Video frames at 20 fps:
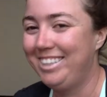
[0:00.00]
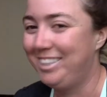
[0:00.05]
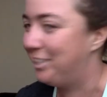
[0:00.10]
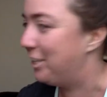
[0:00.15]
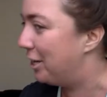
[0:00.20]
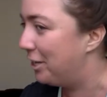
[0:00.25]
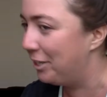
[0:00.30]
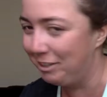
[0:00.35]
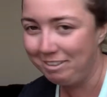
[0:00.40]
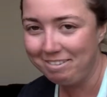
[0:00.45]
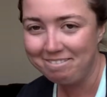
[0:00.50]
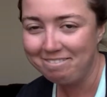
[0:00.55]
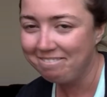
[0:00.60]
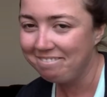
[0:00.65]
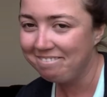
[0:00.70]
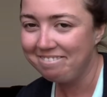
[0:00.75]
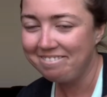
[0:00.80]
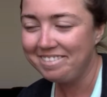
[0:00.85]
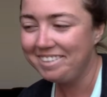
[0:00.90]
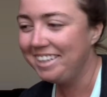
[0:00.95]
So
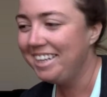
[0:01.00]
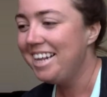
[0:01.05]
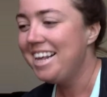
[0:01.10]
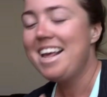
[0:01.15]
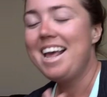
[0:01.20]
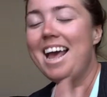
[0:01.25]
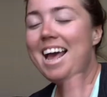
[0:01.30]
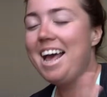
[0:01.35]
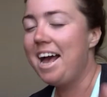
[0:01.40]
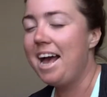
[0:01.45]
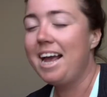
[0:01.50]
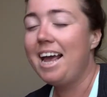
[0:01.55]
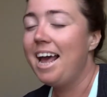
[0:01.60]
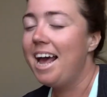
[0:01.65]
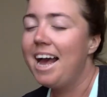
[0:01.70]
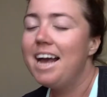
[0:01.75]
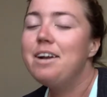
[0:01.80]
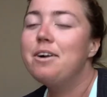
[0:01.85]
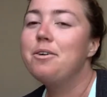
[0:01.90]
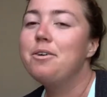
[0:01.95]

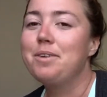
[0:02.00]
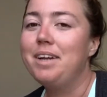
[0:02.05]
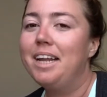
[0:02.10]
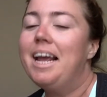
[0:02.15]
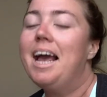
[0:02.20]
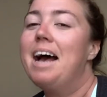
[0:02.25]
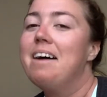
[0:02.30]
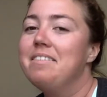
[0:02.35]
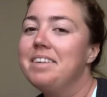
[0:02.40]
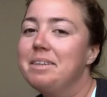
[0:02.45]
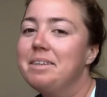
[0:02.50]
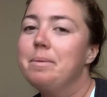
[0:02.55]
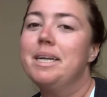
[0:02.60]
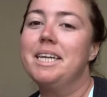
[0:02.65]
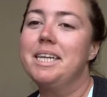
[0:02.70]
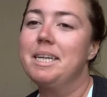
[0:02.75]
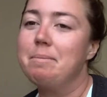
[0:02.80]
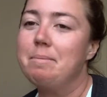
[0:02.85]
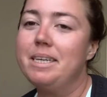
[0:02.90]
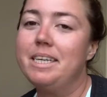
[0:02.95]
I don't really have
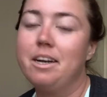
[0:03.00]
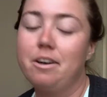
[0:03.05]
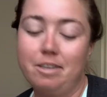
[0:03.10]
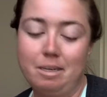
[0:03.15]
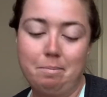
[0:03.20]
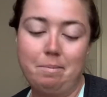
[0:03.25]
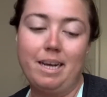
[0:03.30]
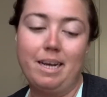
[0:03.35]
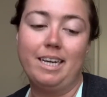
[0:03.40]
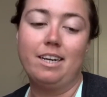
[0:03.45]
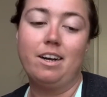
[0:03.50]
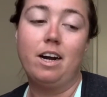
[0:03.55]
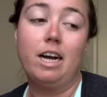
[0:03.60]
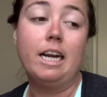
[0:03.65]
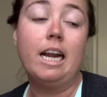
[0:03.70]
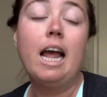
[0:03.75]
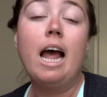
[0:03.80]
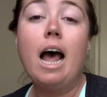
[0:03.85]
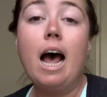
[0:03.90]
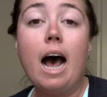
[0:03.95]
anybody to be codependent
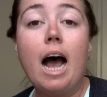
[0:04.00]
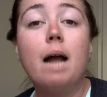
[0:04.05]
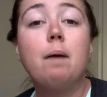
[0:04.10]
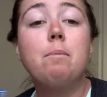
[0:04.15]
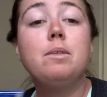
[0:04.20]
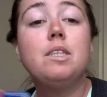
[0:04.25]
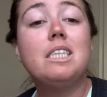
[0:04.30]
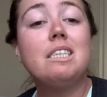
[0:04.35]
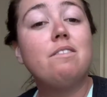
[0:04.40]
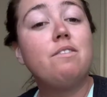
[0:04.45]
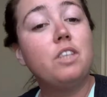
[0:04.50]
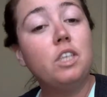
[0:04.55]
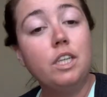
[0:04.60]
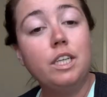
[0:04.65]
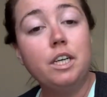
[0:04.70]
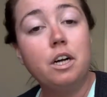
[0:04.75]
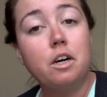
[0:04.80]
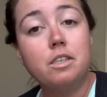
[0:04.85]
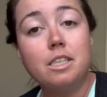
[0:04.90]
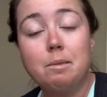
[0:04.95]
on. I'm
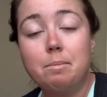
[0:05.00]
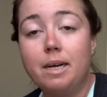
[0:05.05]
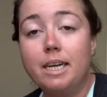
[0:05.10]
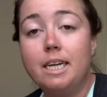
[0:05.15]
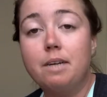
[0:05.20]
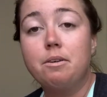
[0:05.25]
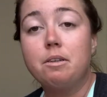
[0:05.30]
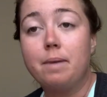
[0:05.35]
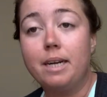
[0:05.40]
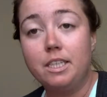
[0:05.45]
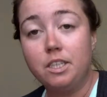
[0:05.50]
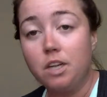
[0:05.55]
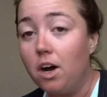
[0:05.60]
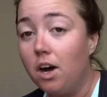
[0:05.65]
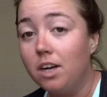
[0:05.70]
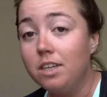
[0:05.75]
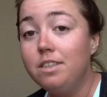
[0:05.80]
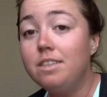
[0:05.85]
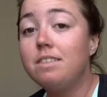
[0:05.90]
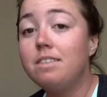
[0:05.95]
severely codependent with my
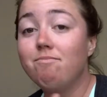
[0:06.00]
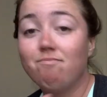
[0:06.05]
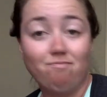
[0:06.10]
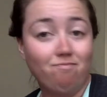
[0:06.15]
dogs.